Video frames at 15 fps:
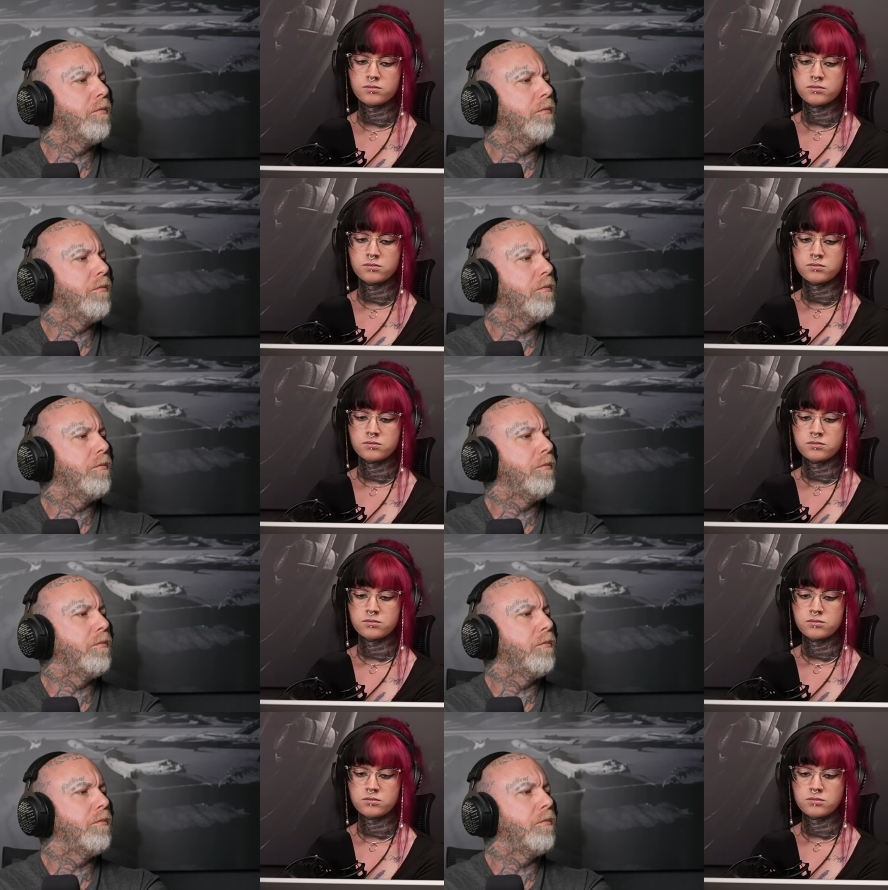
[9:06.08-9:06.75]

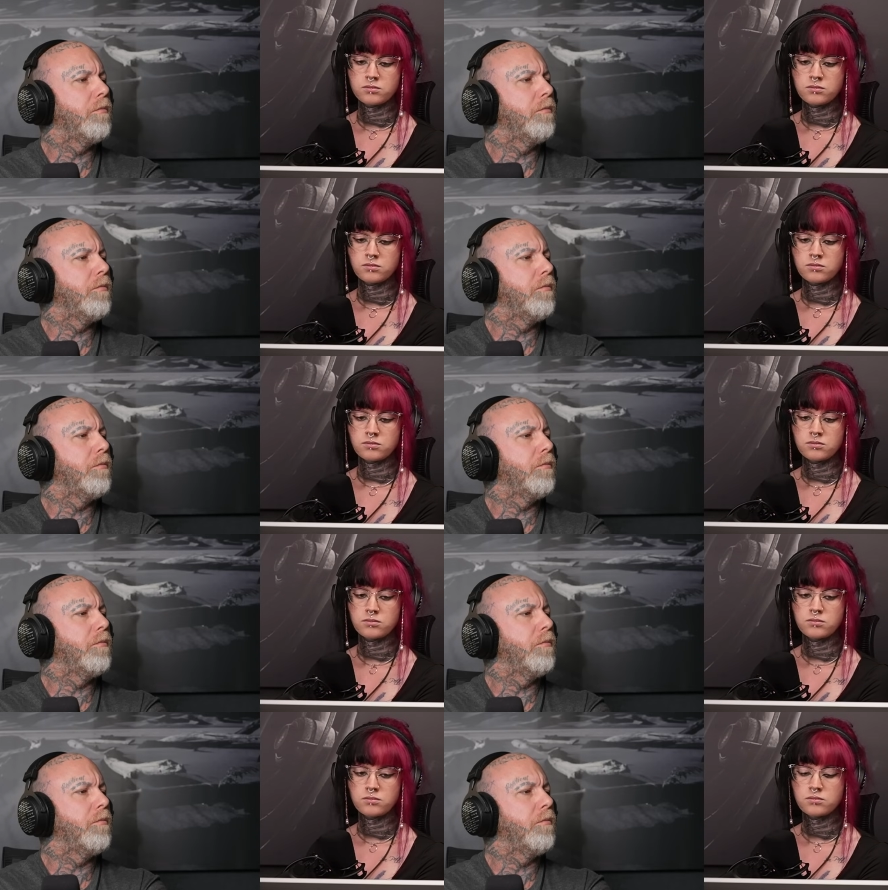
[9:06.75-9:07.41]

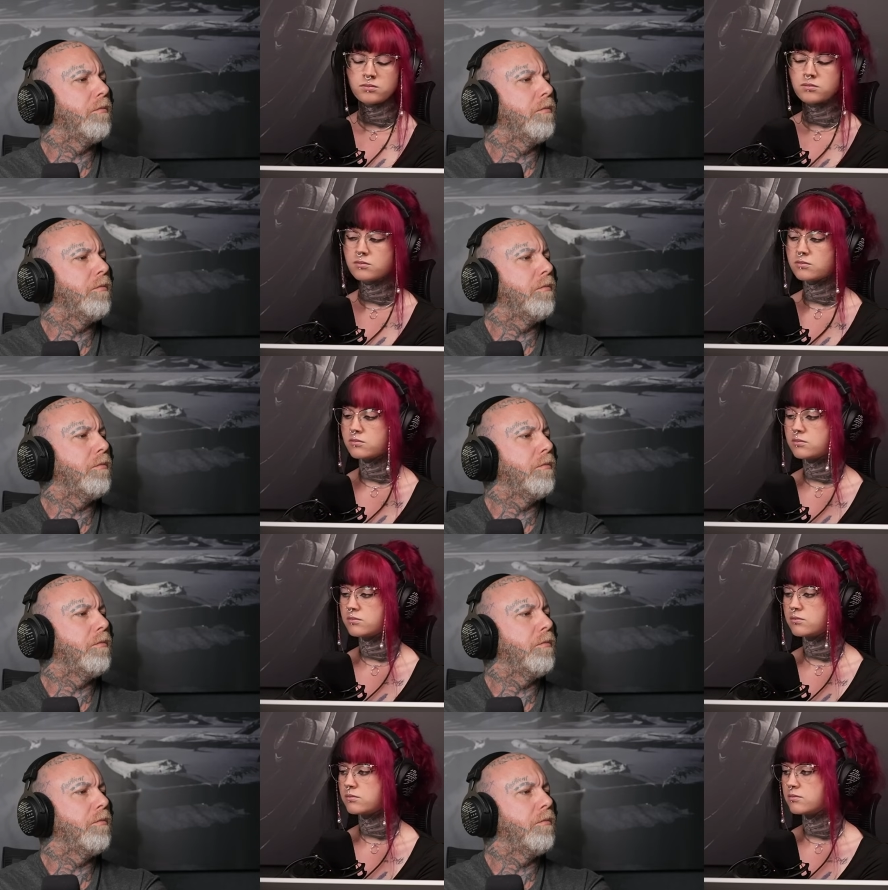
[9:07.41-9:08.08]

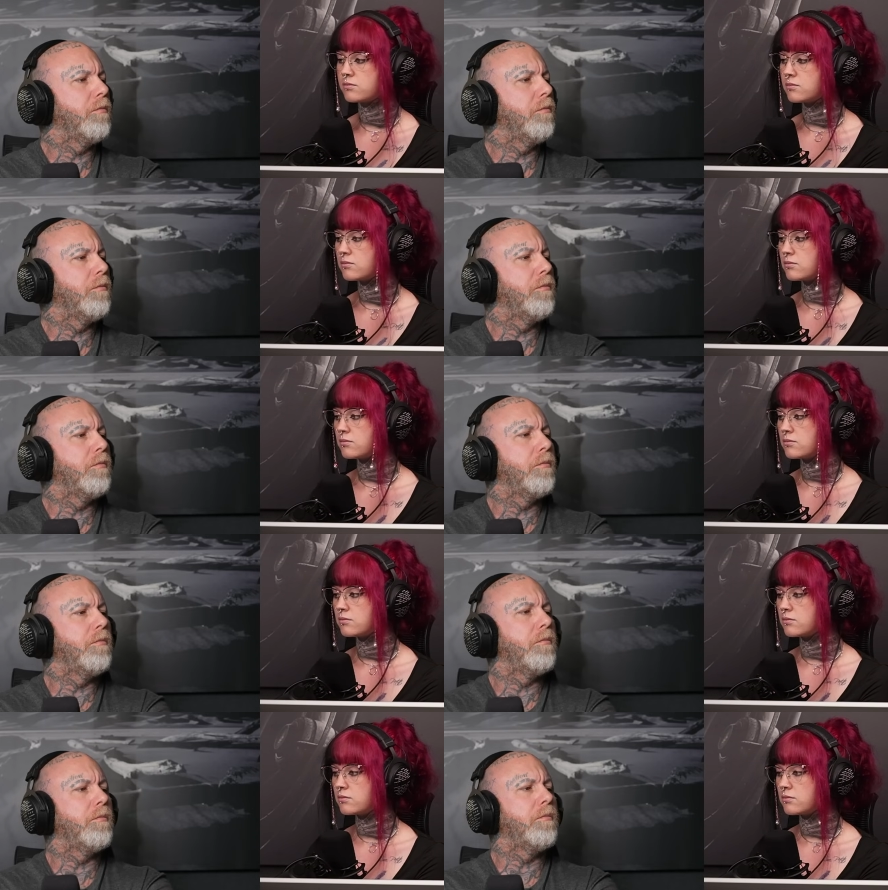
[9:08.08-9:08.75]

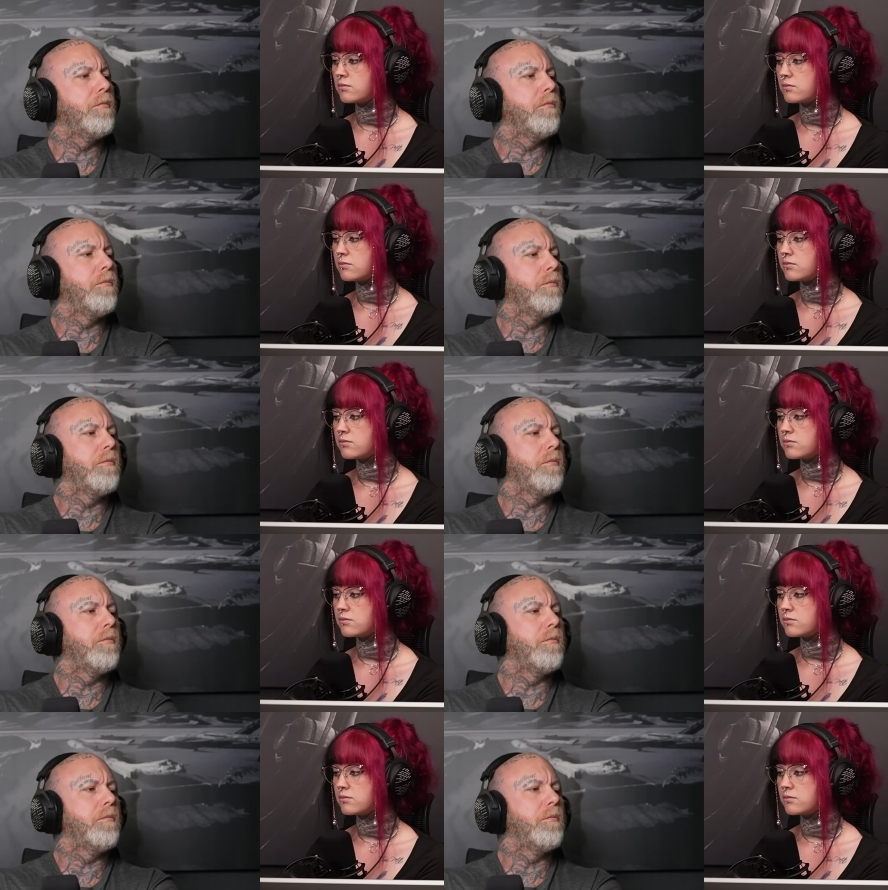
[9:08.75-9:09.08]
Nothing is said.